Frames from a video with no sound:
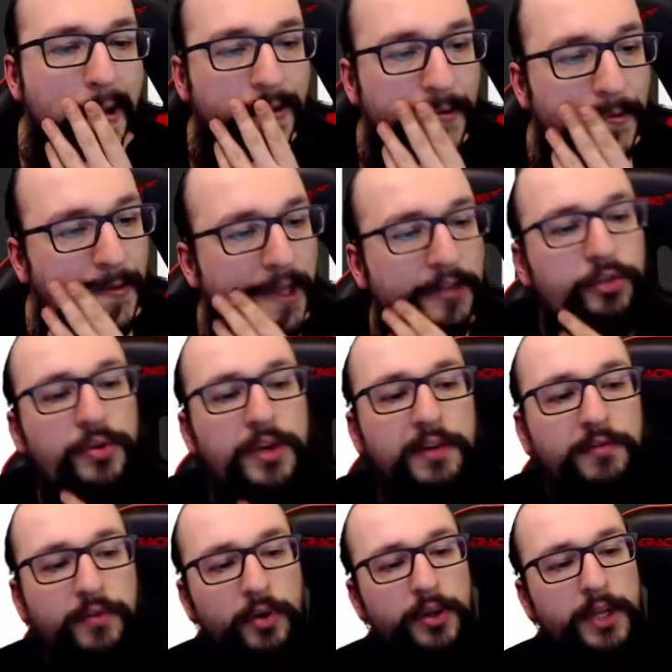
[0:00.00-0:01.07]
So not 3
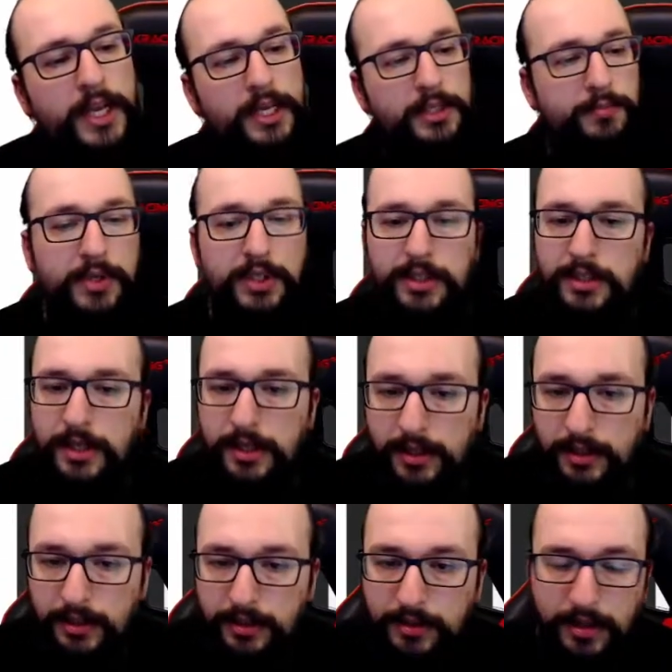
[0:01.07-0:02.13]
full days, but
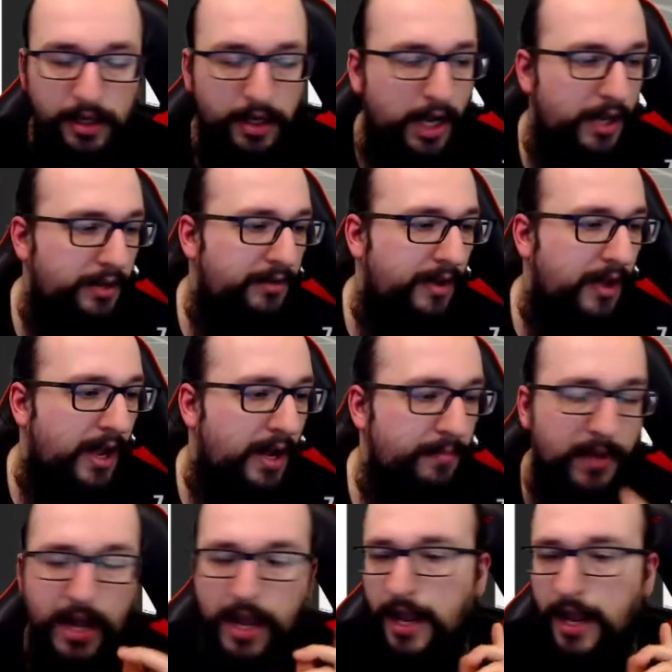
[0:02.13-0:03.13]
still a lot of time.